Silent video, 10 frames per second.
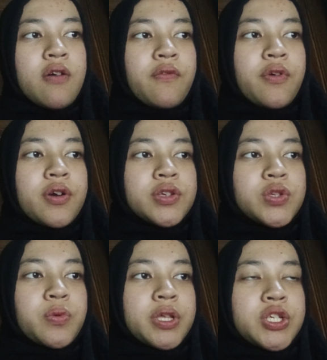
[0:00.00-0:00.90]
for
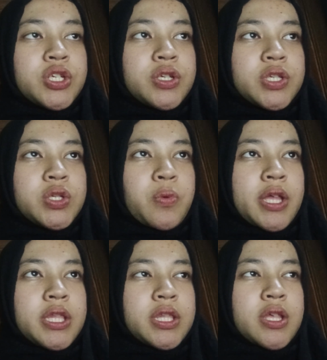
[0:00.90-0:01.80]

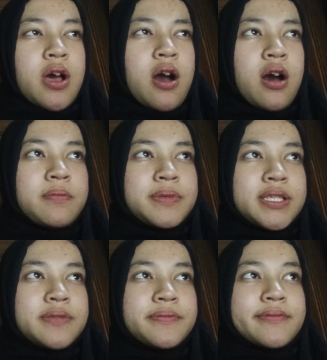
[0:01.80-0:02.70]
sweat huts.